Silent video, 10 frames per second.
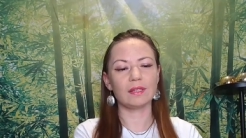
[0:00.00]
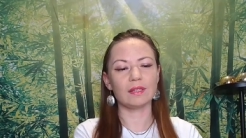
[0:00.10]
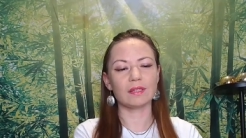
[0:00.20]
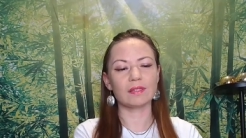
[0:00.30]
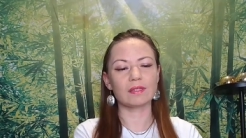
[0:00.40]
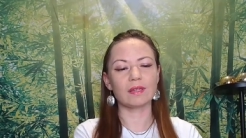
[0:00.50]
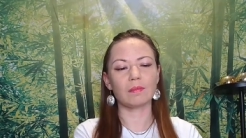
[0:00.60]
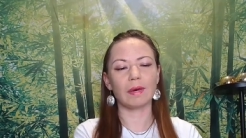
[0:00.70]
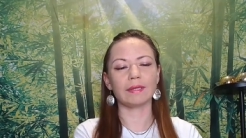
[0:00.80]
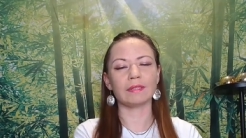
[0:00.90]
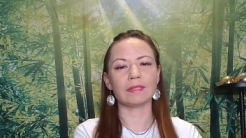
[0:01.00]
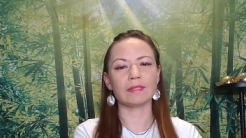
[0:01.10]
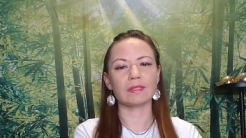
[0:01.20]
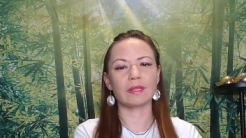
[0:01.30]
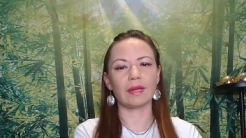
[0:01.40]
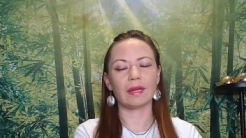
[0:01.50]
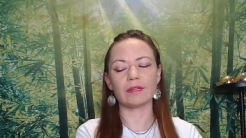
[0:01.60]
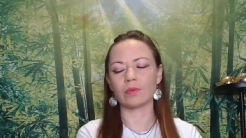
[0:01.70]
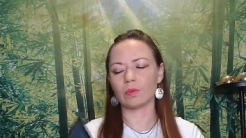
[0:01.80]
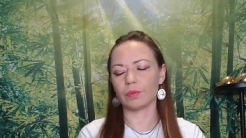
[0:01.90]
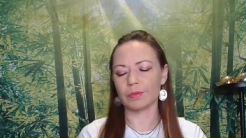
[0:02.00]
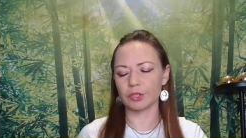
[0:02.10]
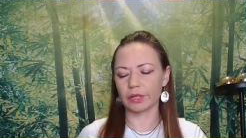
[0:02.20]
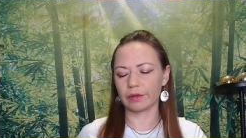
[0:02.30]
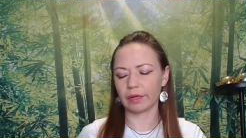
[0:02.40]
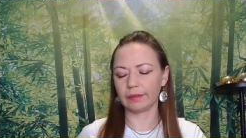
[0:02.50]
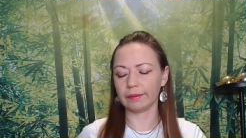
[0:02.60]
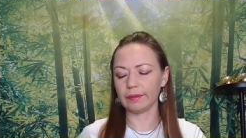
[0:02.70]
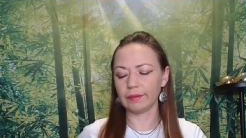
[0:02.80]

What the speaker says: this abundance that we will be sharing